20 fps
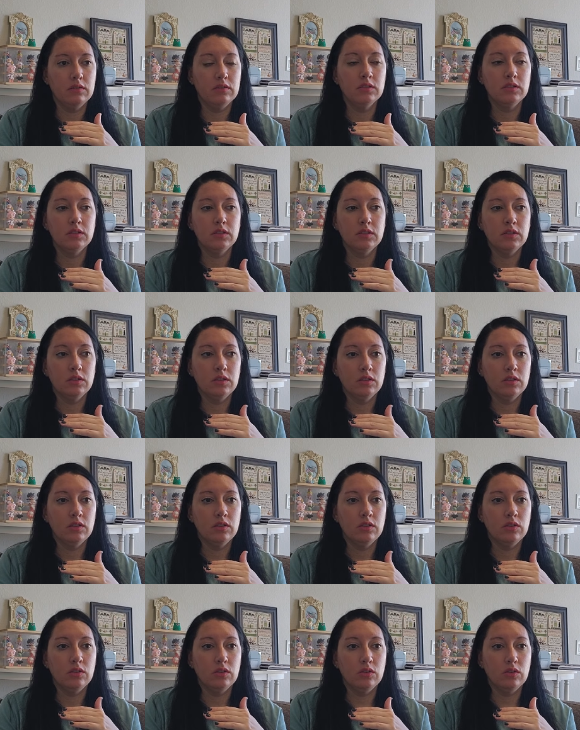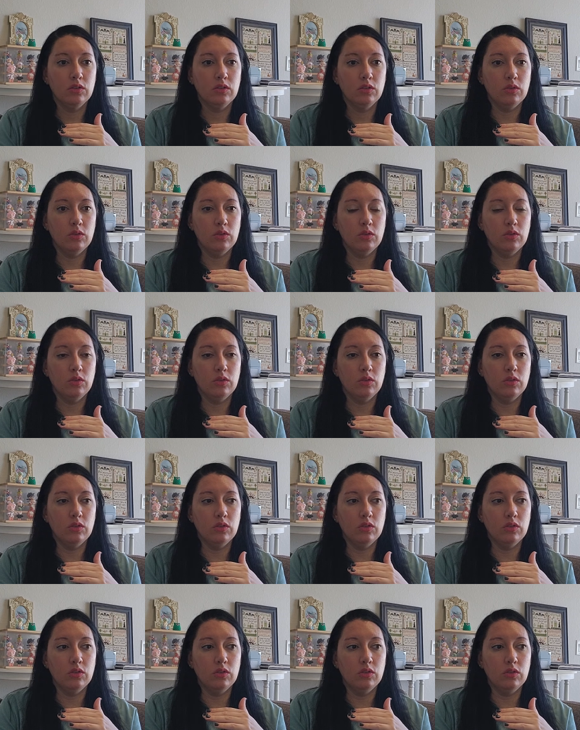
[no speech]